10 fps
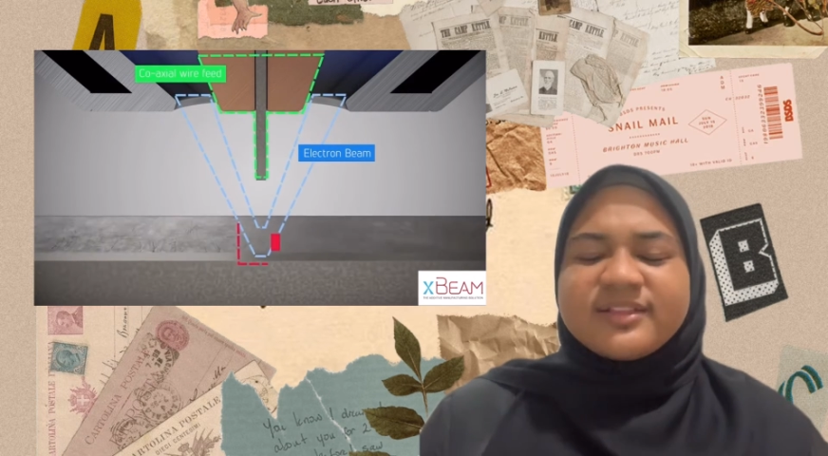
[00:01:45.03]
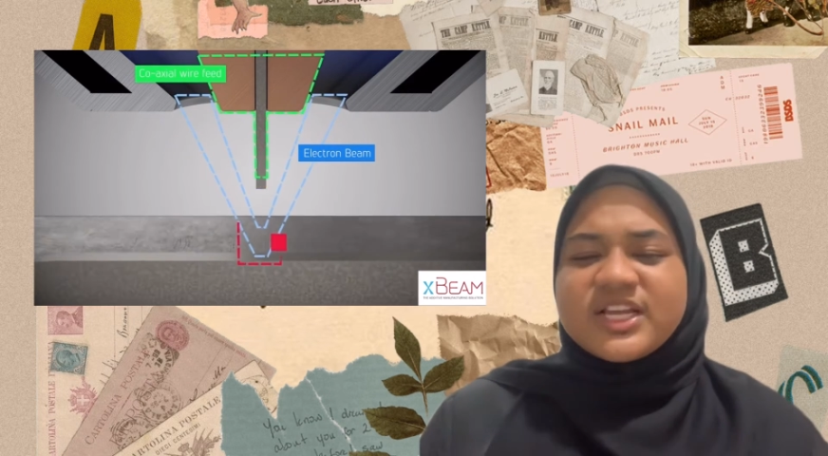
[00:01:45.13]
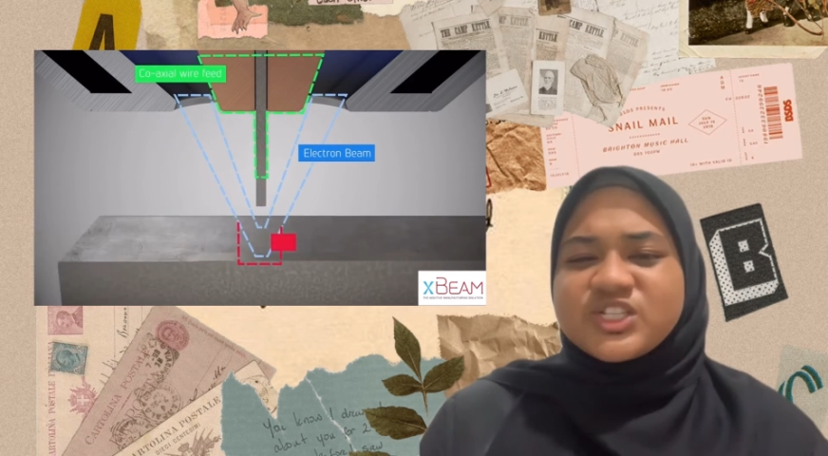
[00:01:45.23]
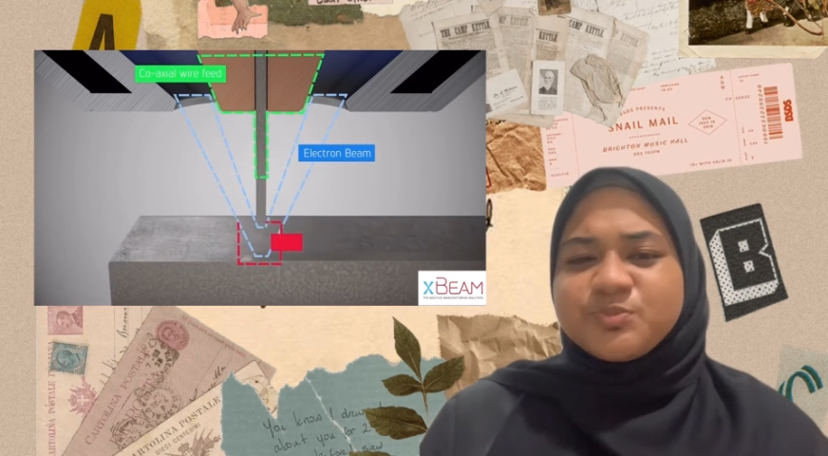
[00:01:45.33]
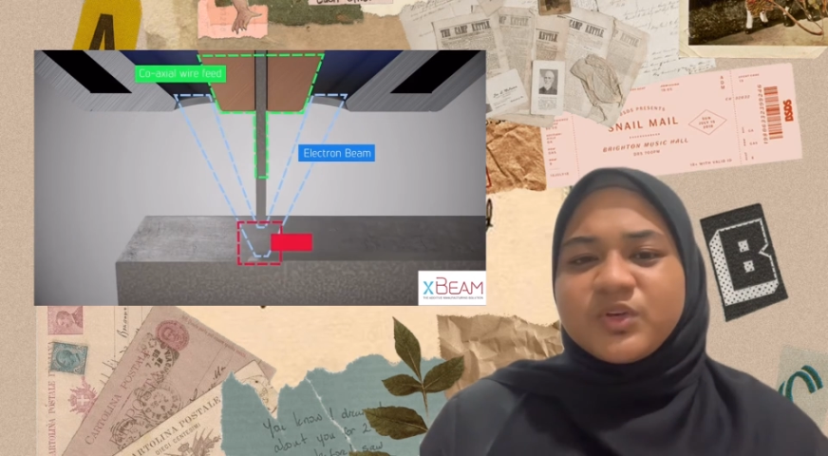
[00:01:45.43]

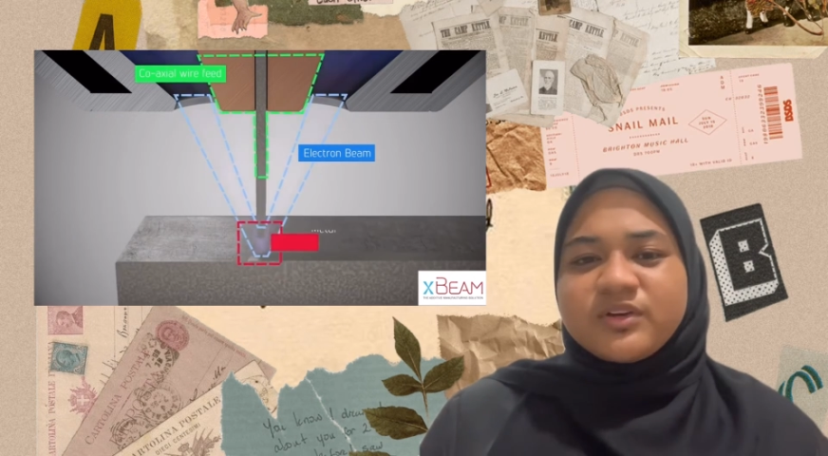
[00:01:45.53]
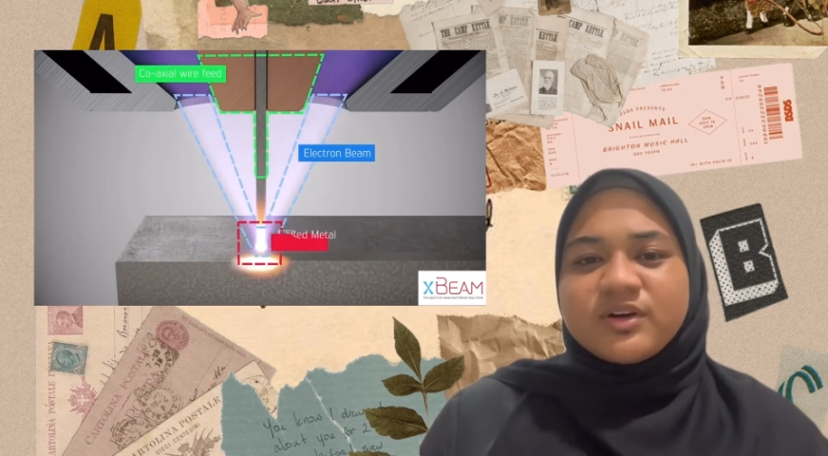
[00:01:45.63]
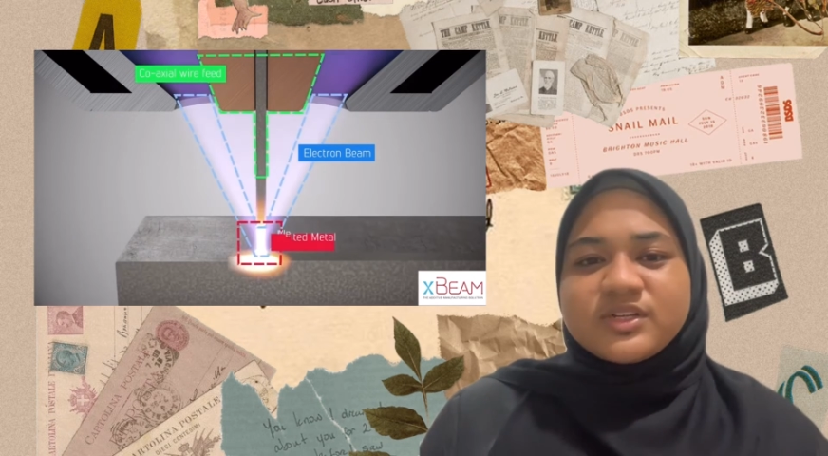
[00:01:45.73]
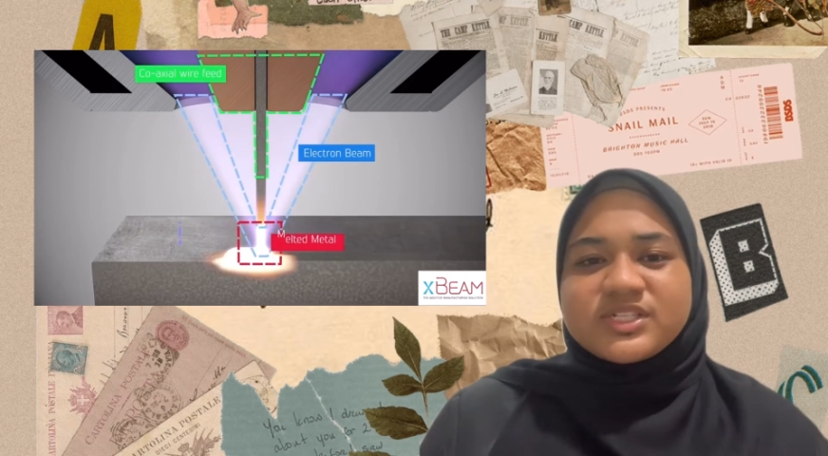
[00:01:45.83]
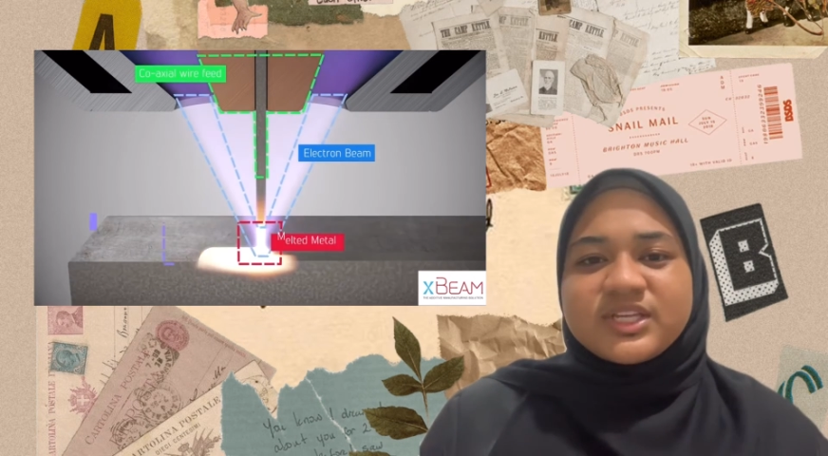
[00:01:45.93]
That's
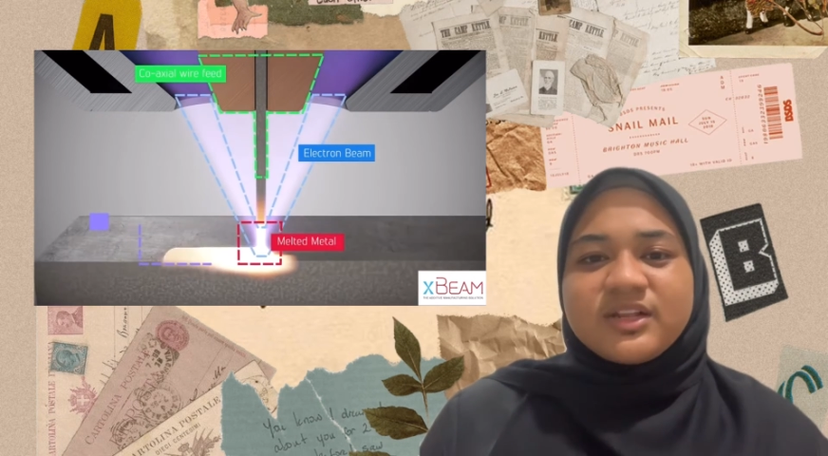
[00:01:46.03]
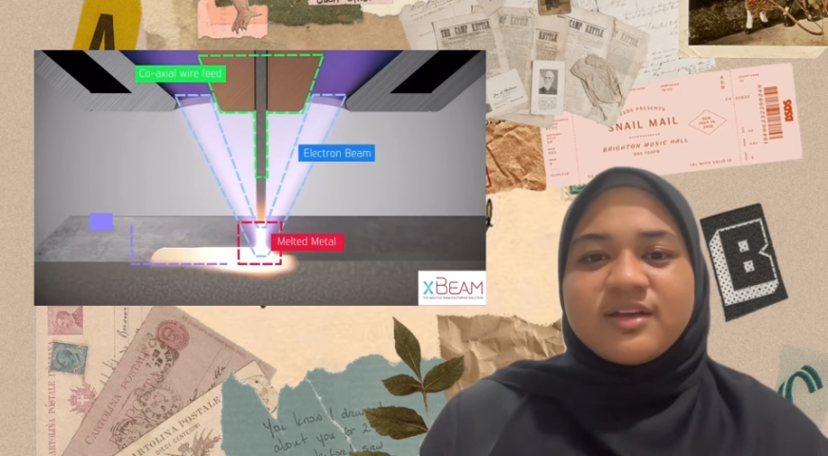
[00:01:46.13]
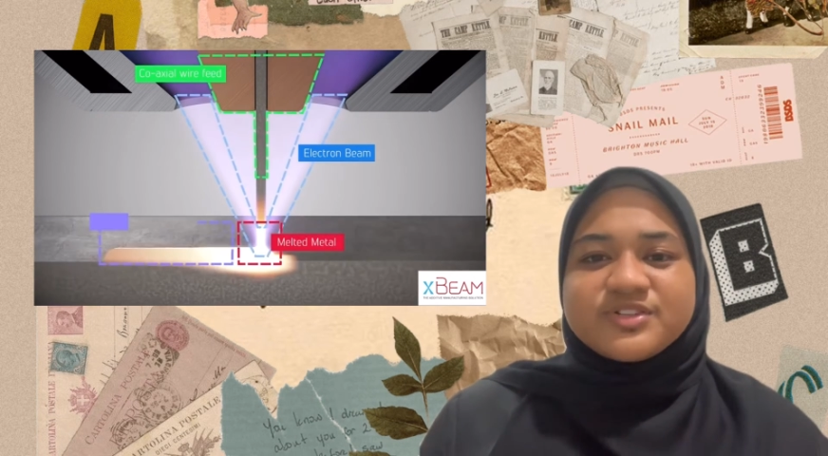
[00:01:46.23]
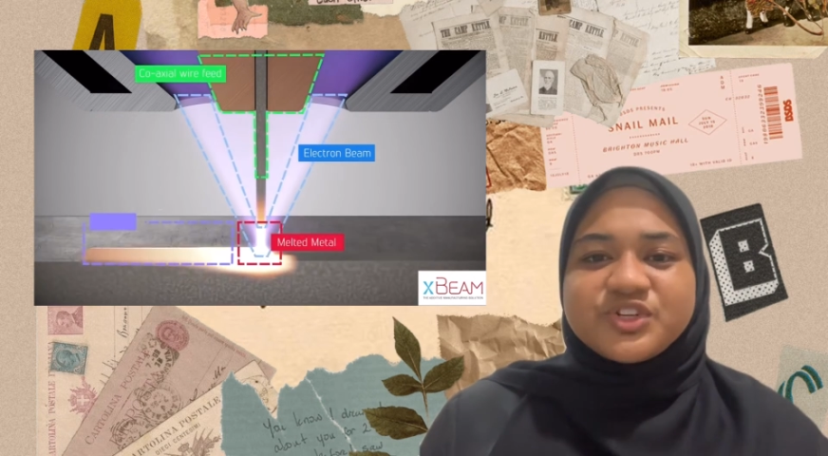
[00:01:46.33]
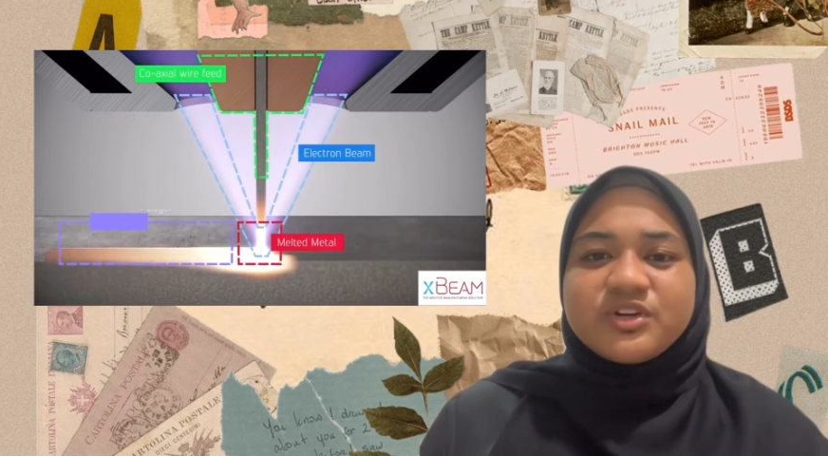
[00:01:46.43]
because
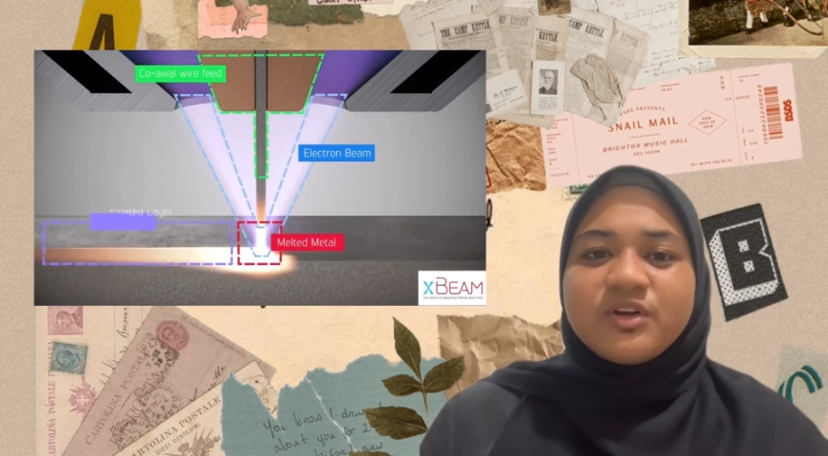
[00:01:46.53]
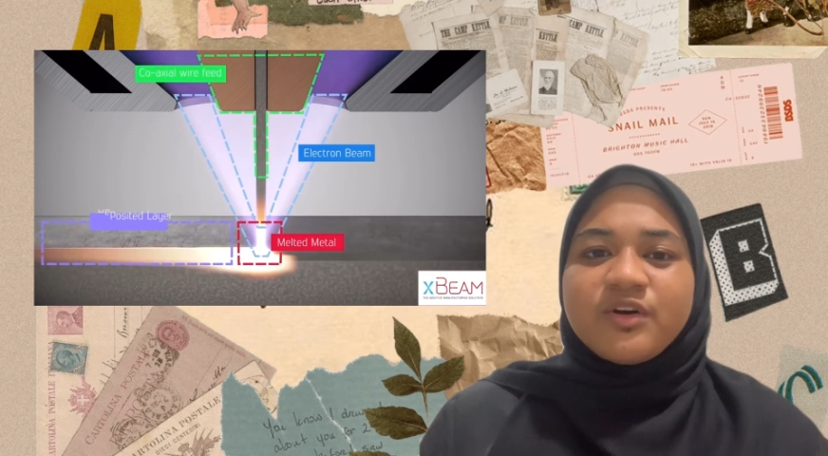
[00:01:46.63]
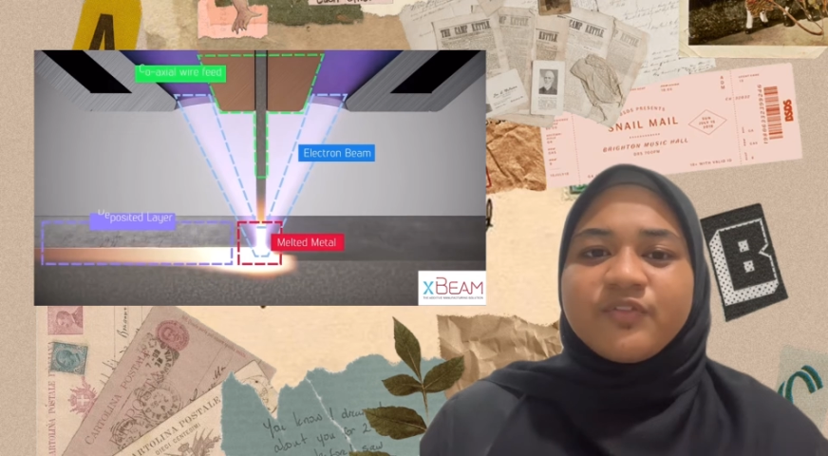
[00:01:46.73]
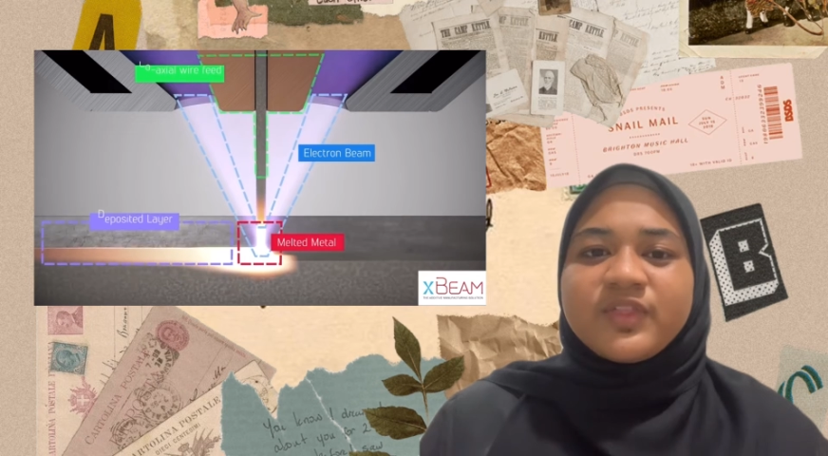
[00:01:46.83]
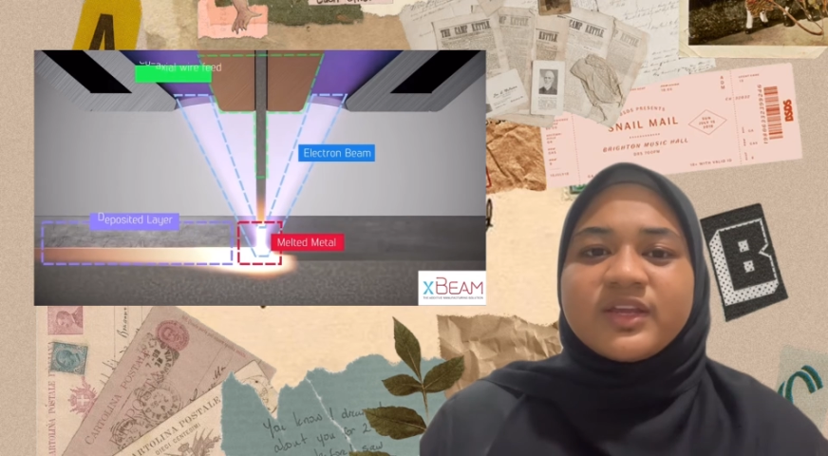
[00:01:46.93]
electron
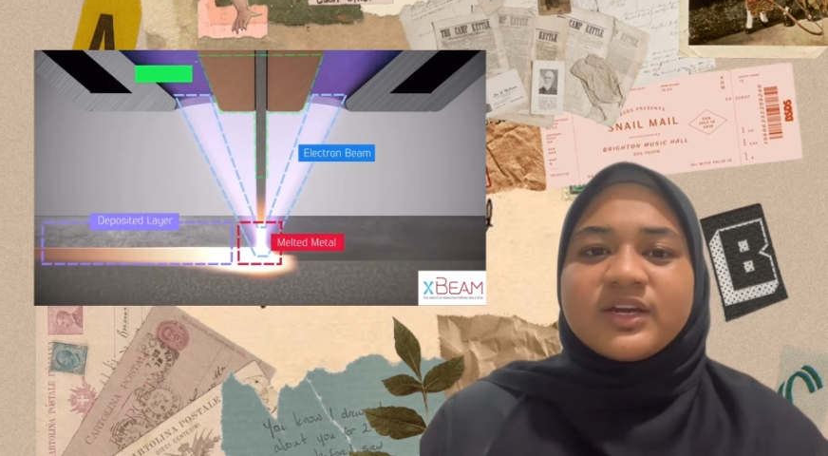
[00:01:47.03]
of